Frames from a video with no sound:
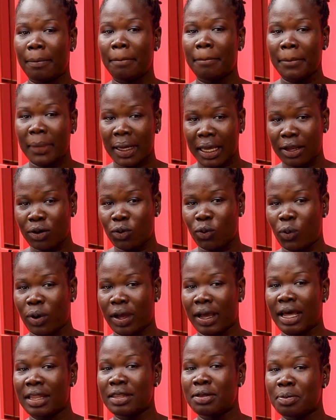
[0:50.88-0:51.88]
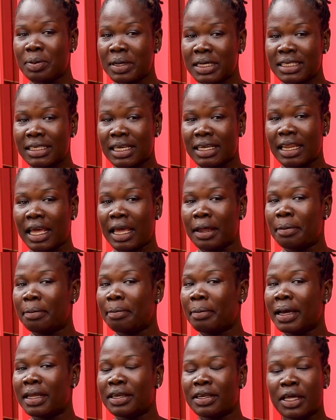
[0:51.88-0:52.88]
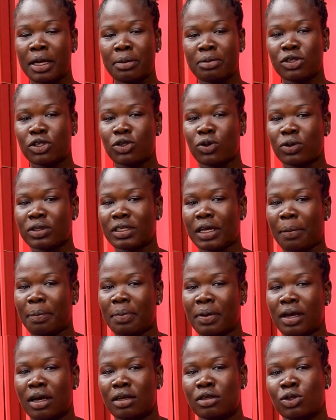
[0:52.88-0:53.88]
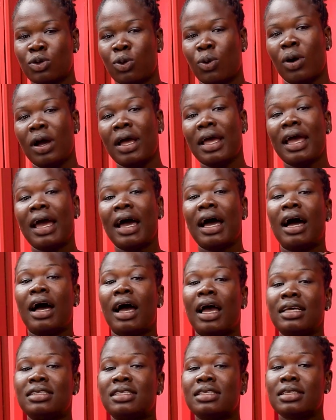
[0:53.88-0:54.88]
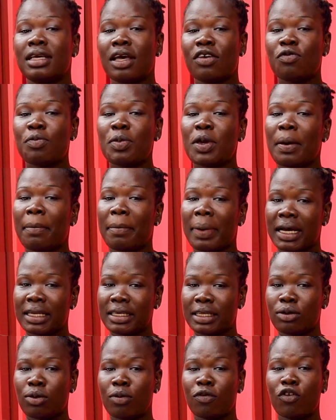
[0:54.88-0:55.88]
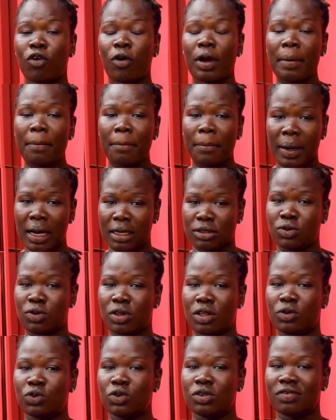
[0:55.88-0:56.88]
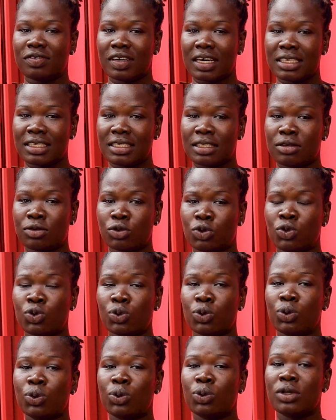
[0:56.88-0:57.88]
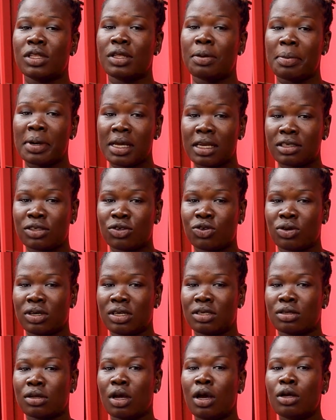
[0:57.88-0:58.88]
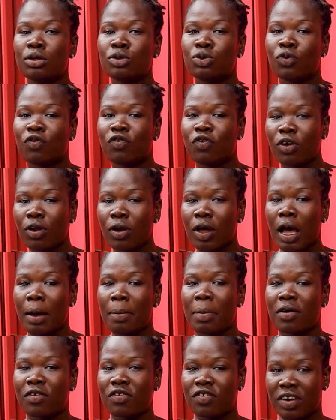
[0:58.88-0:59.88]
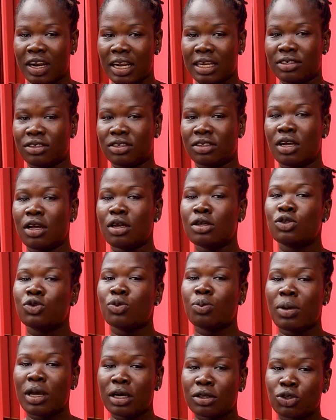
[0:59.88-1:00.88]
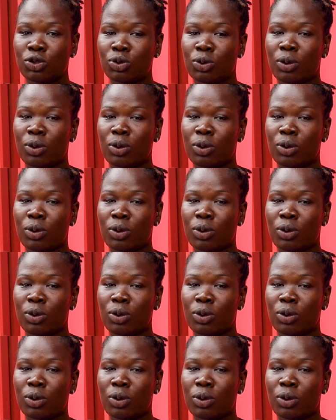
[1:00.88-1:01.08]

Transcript: men were admitted and my name did not appear. So it gave me a burden of going back to the university, to the ministries, to follow up afresh to make